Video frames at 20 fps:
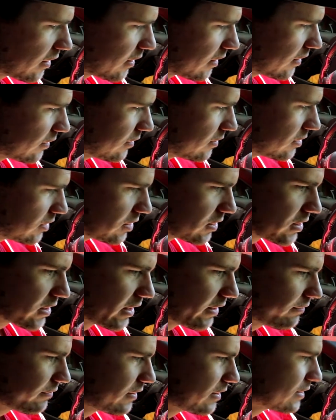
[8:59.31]
do is just
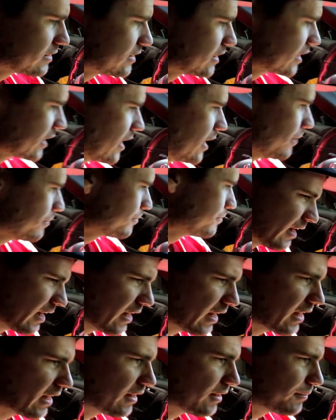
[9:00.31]
lift this thing up
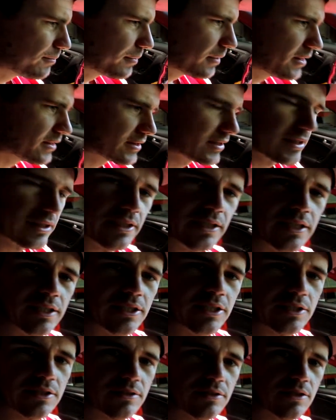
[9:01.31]
and basically
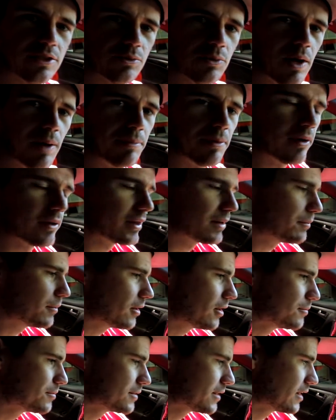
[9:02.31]
just swap out the
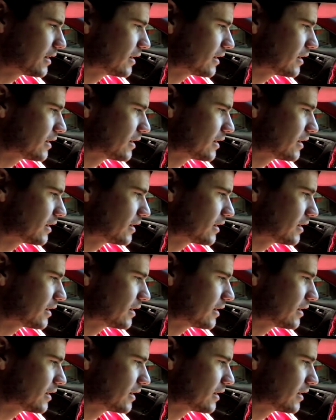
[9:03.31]
bulbs that